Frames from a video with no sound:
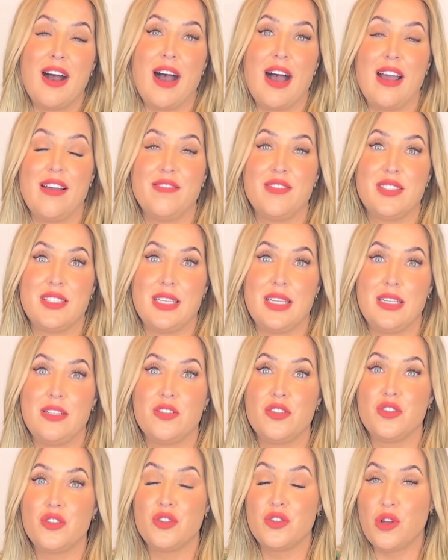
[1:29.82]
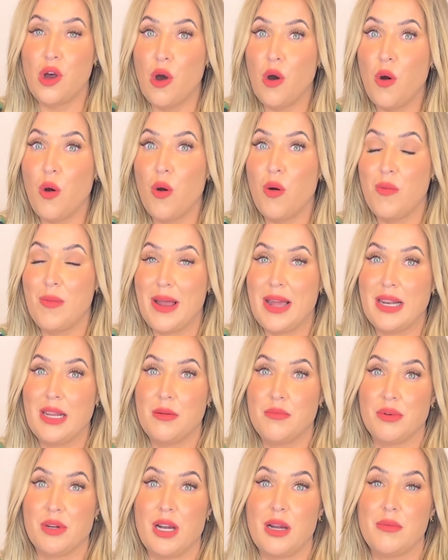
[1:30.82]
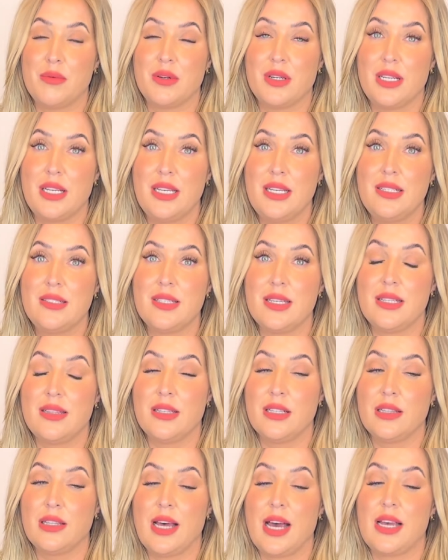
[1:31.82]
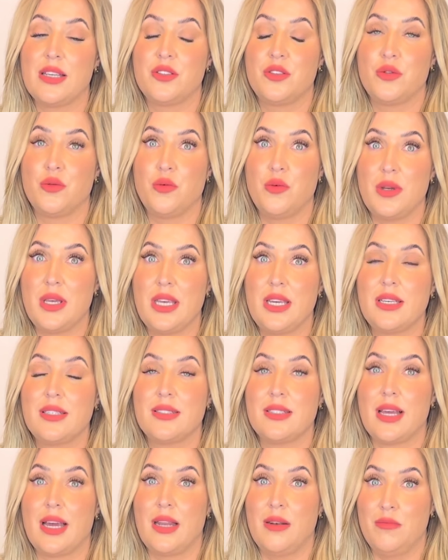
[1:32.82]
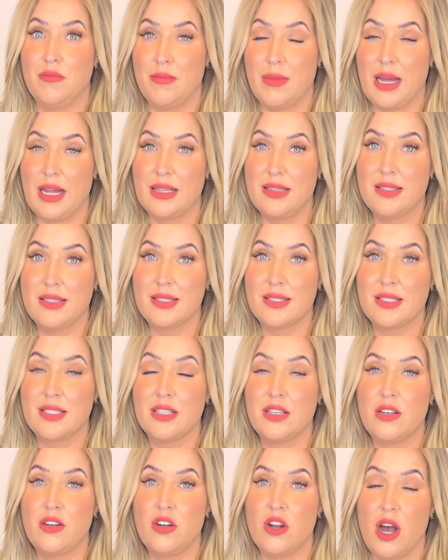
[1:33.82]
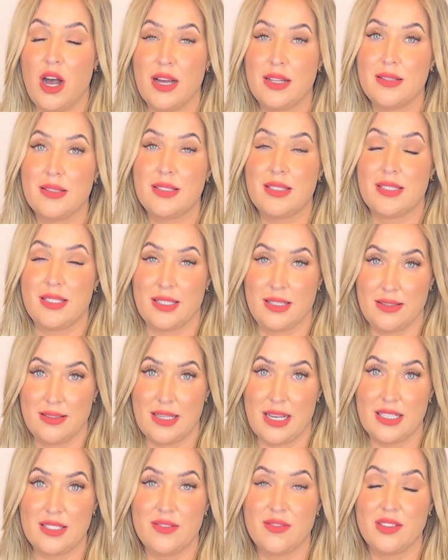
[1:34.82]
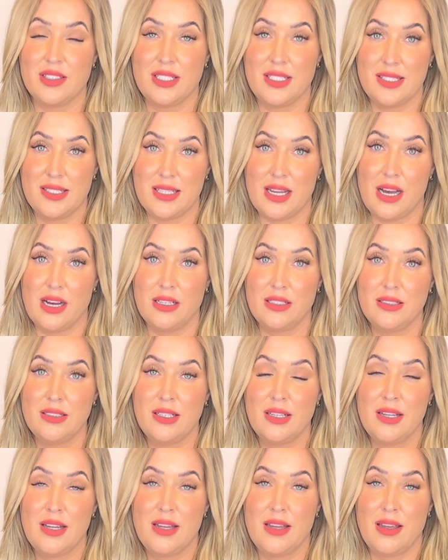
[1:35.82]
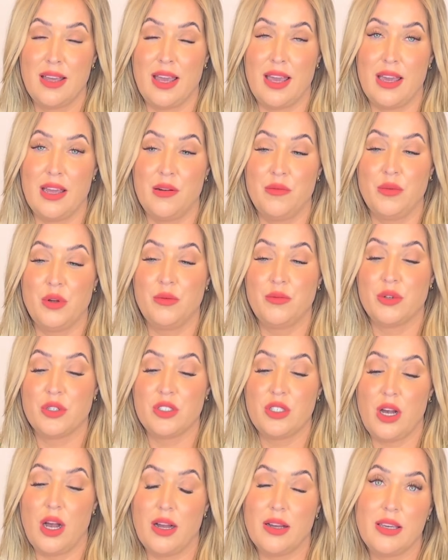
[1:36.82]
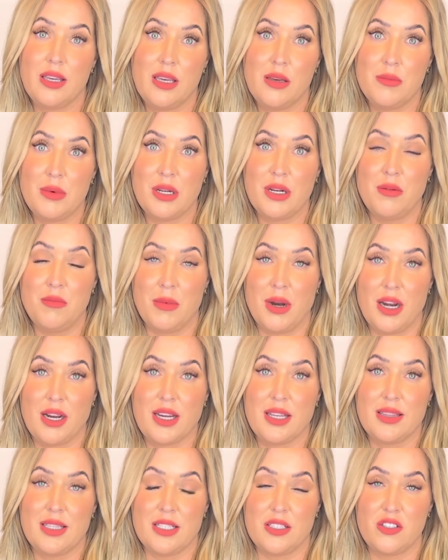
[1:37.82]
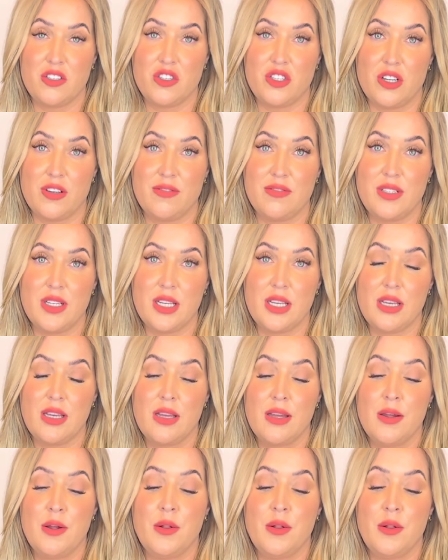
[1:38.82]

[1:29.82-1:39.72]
I've seen so many properties in the last weeks and months not successfully sell. And when we're talking about a market that's shifting,